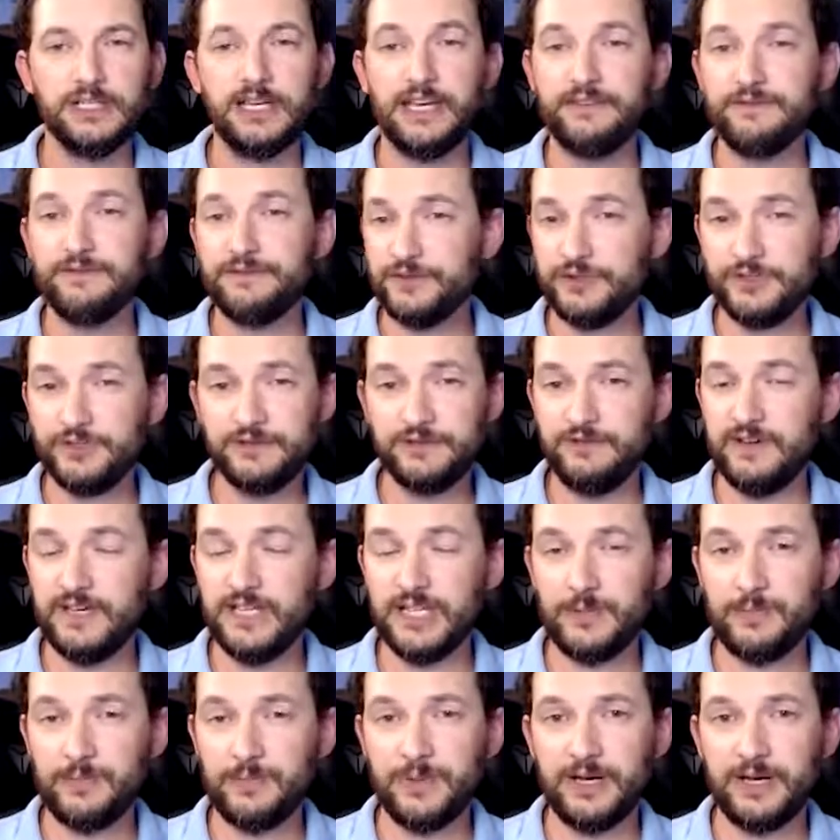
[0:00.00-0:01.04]
And for a
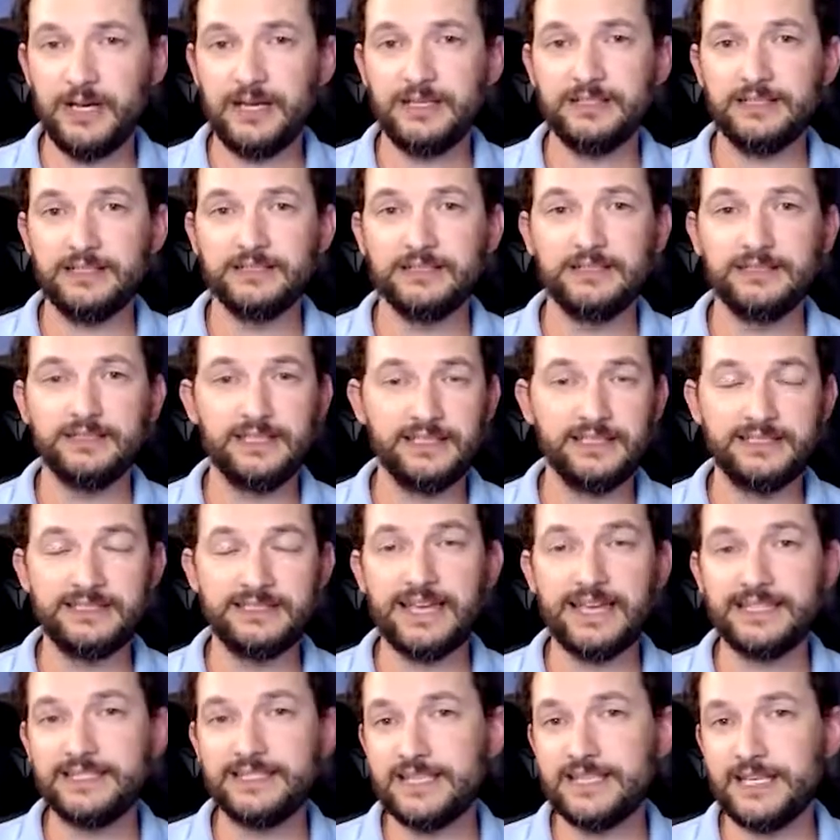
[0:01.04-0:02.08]
developer, their
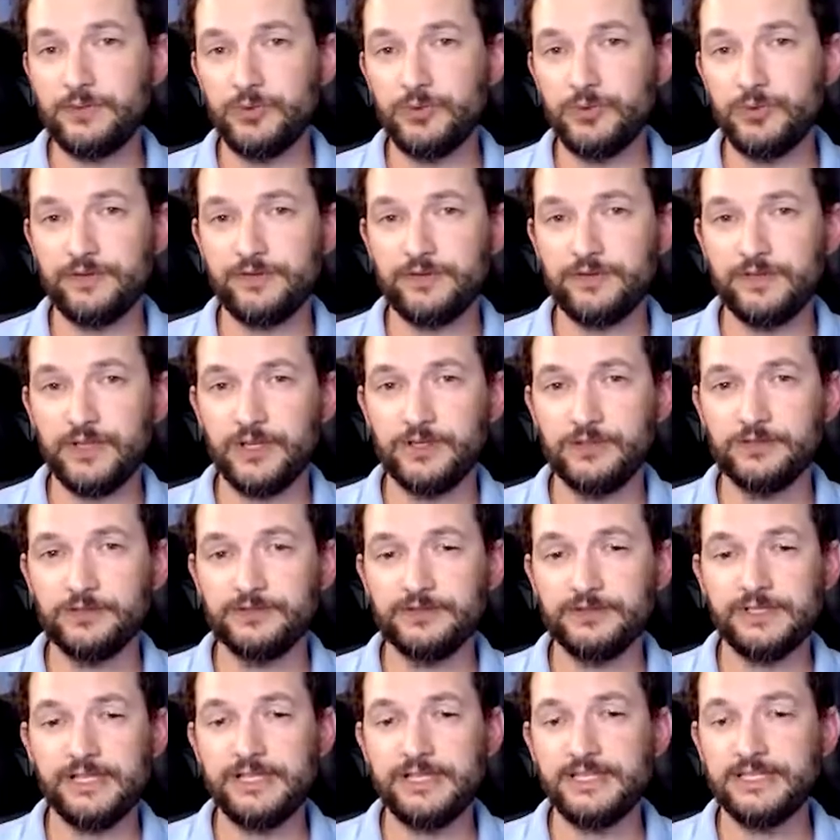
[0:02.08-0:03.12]
day-to-day workflow
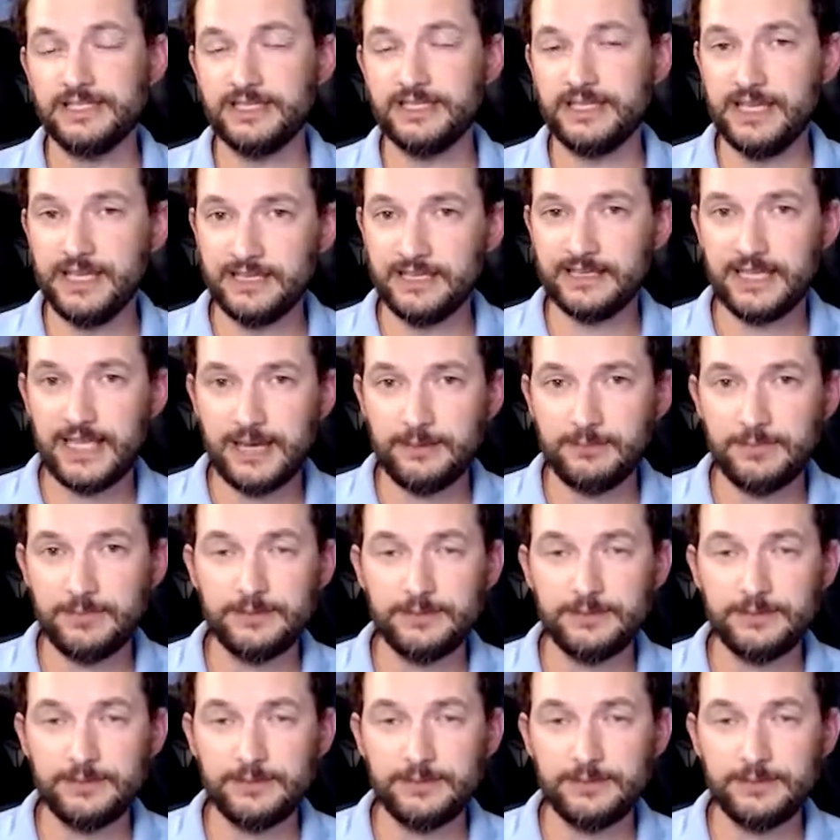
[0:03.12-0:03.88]
is in GitLab.